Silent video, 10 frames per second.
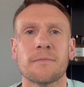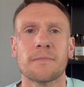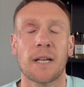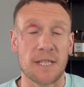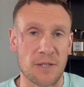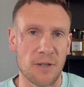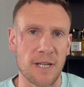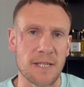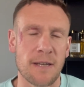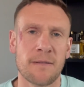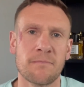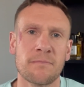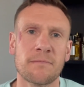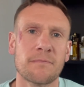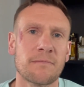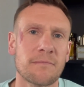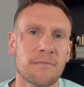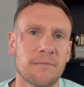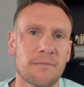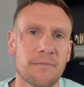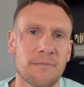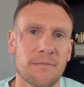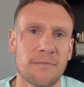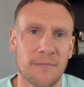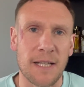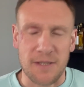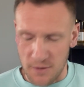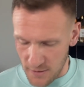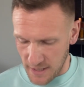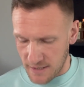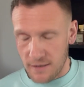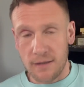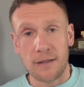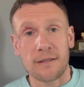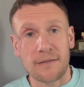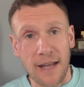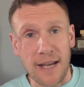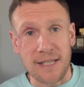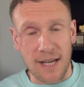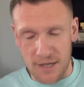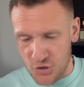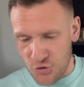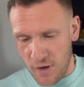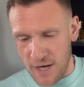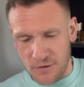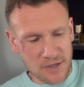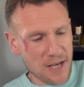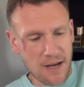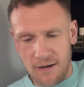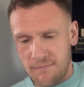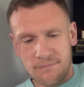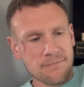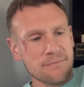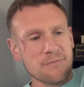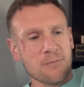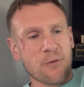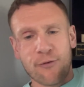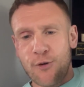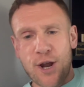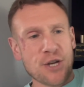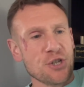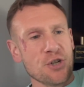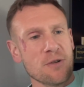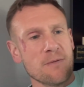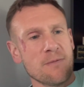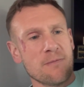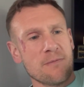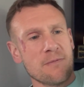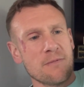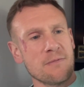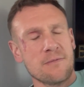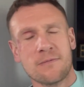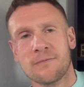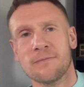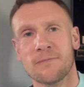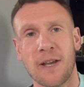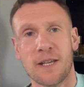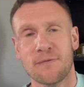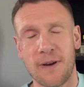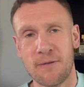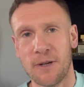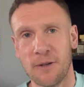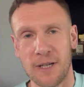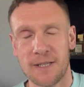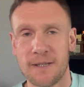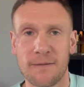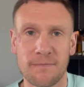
That's nice. That's nice. That is going straight on skin. Fresh. That is very nice.